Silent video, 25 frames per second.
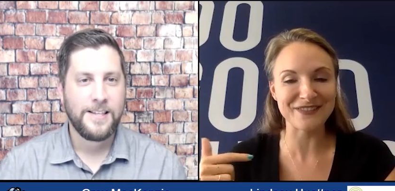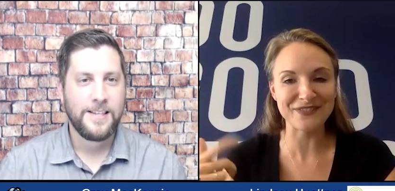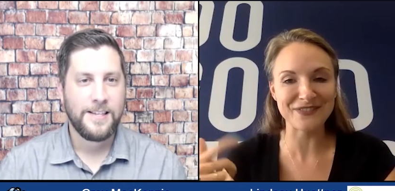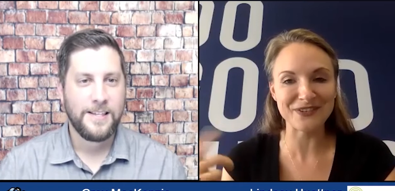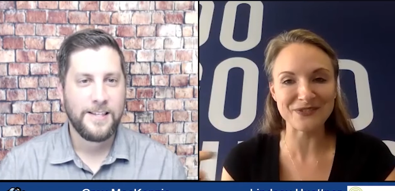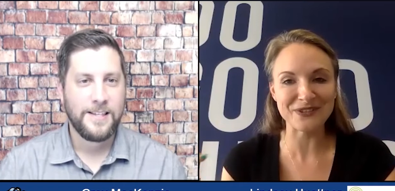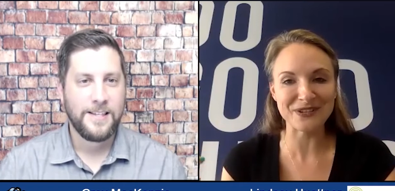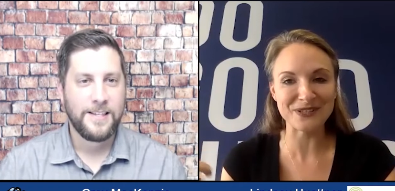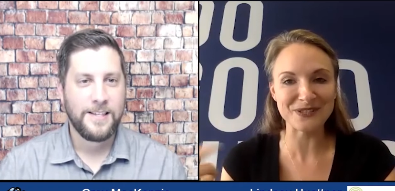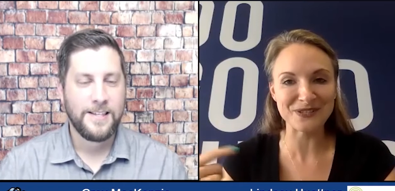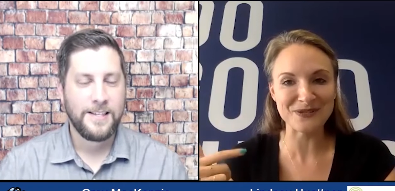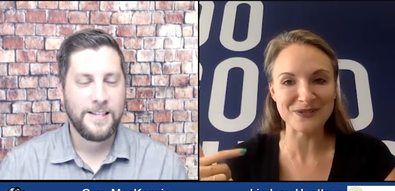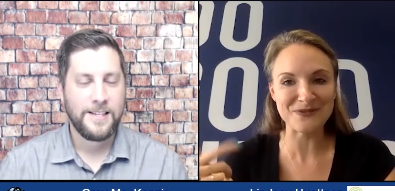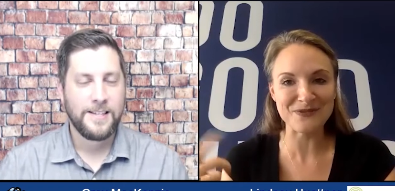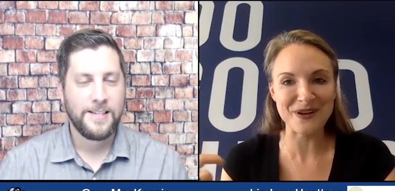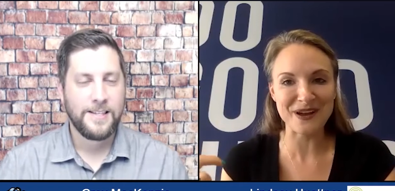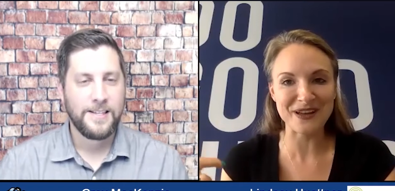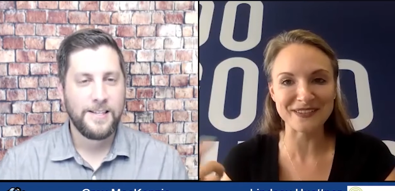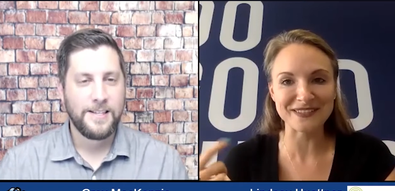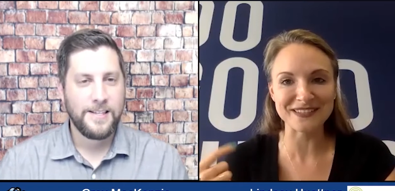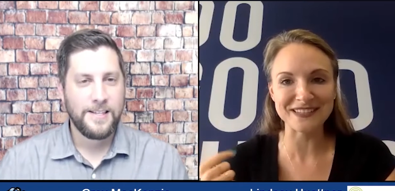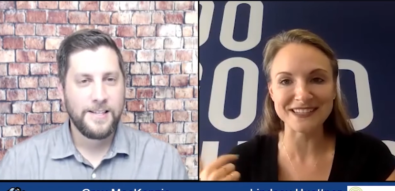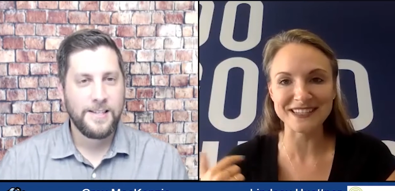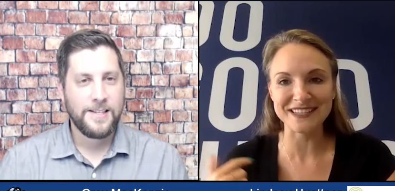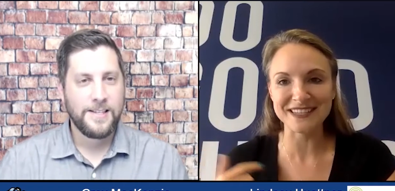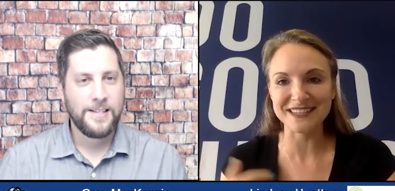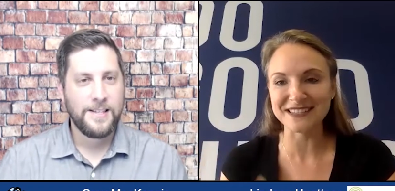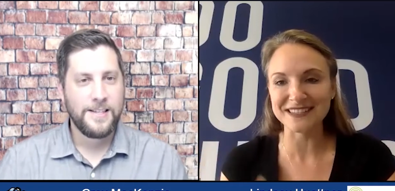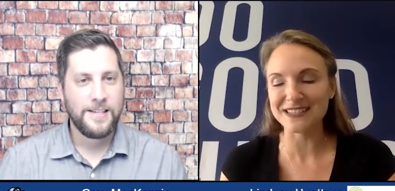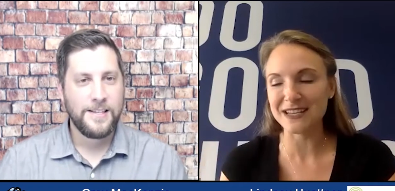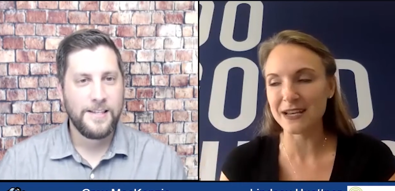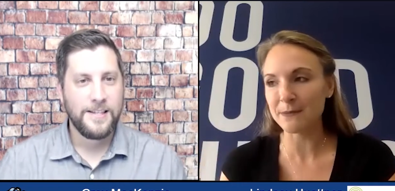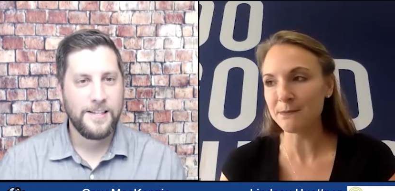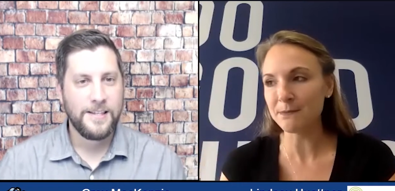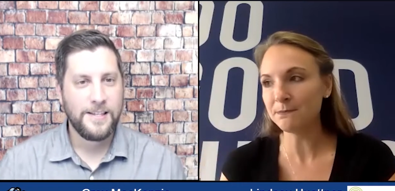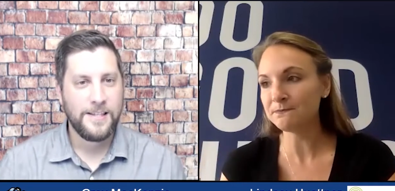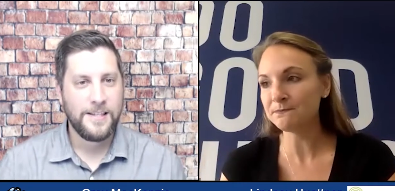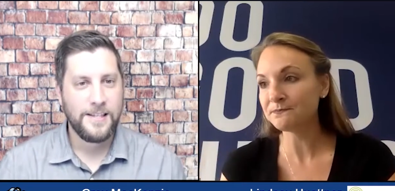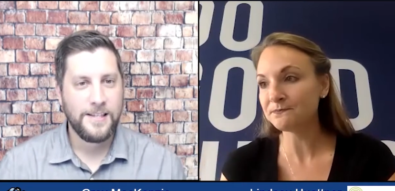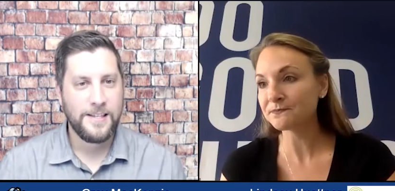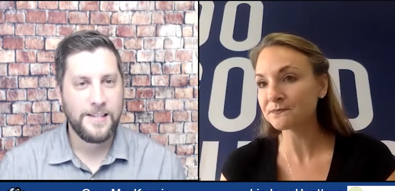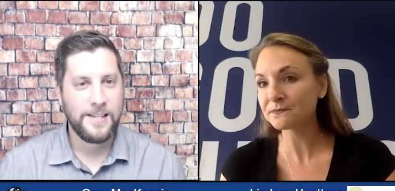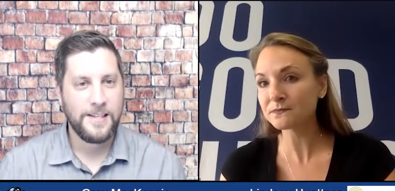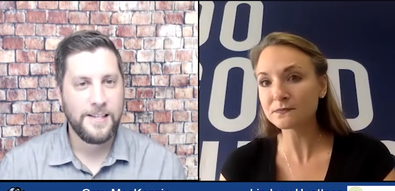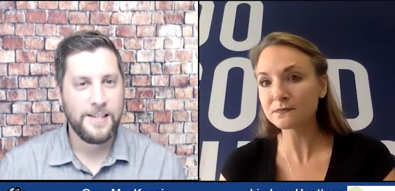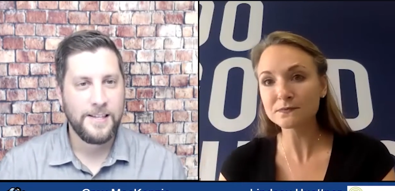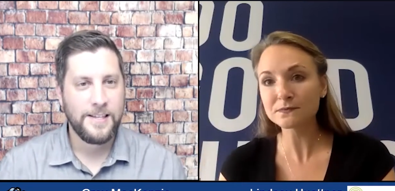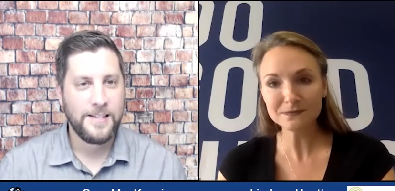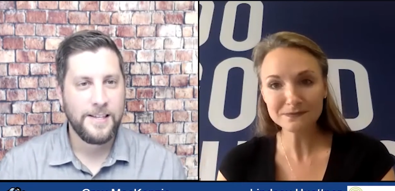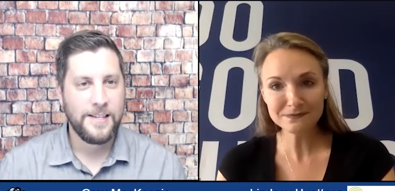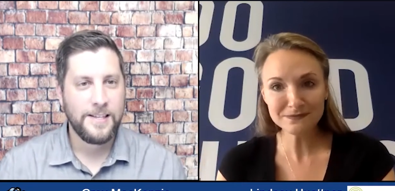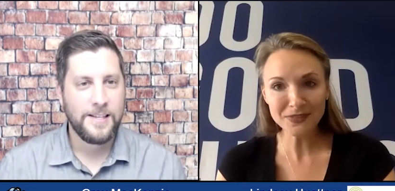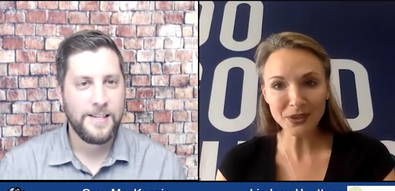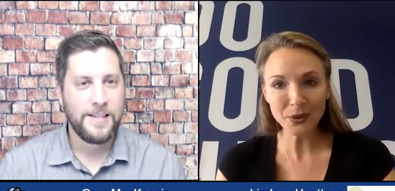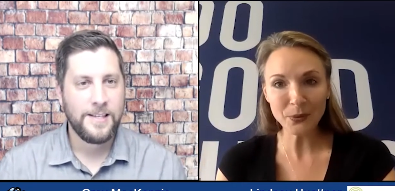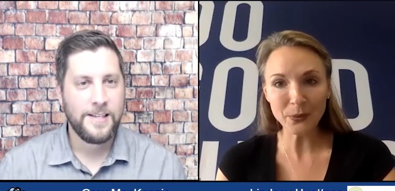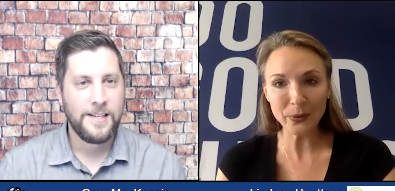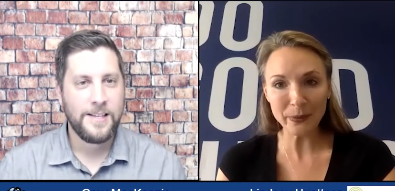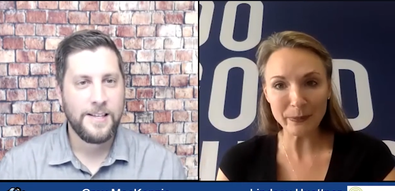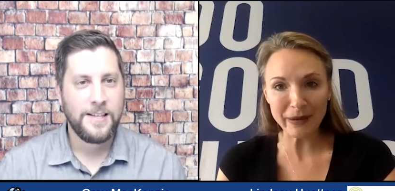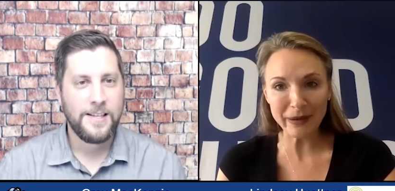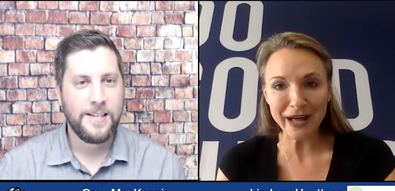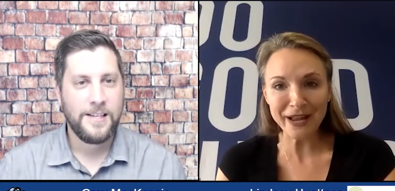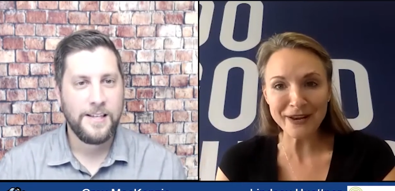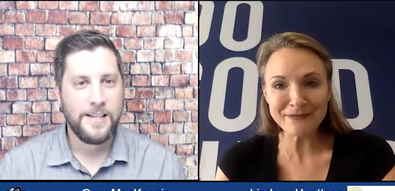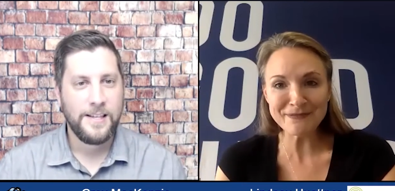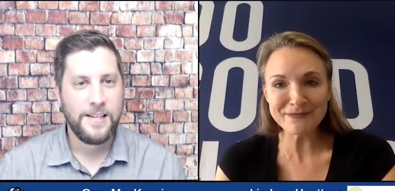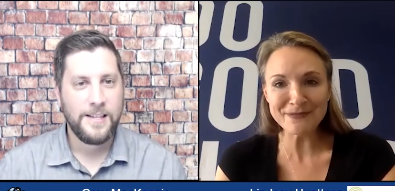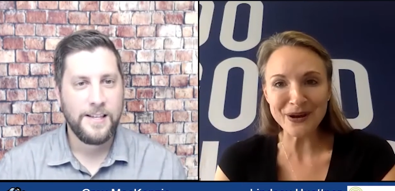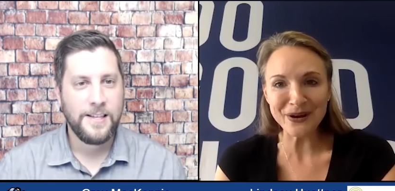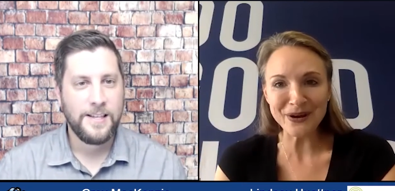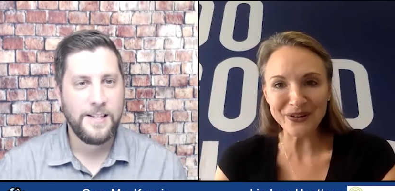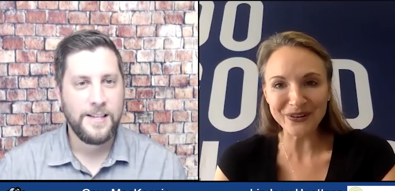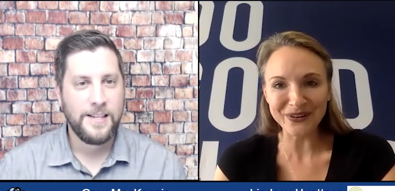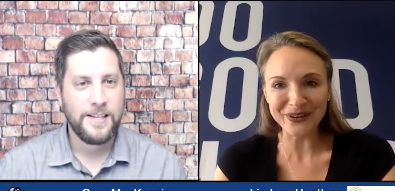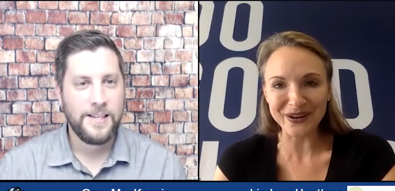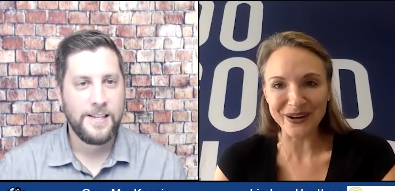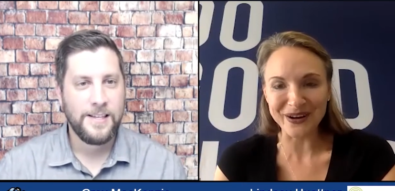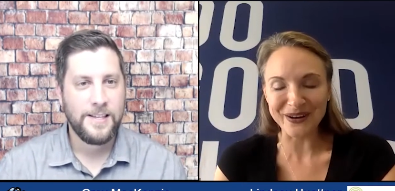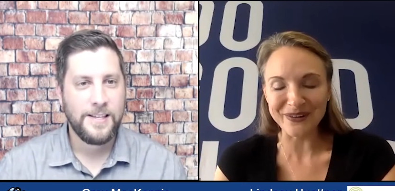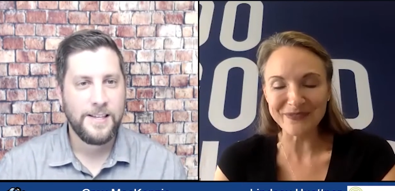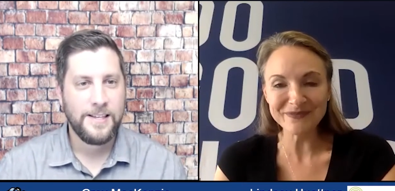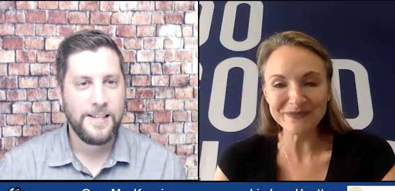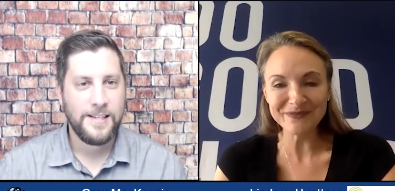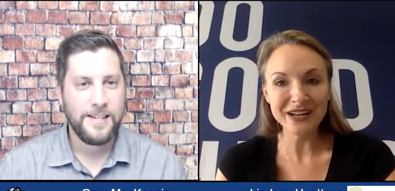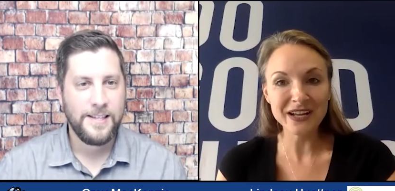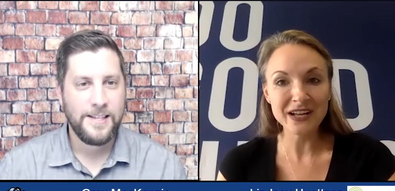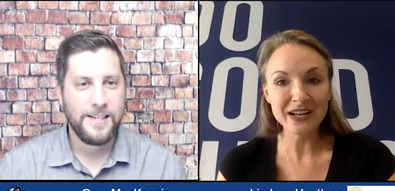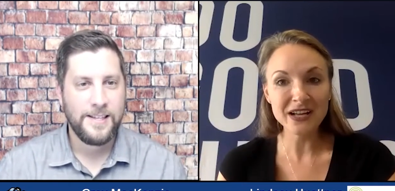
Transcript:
Speaker 1: every once in a while to see the team. We bought a motorhome.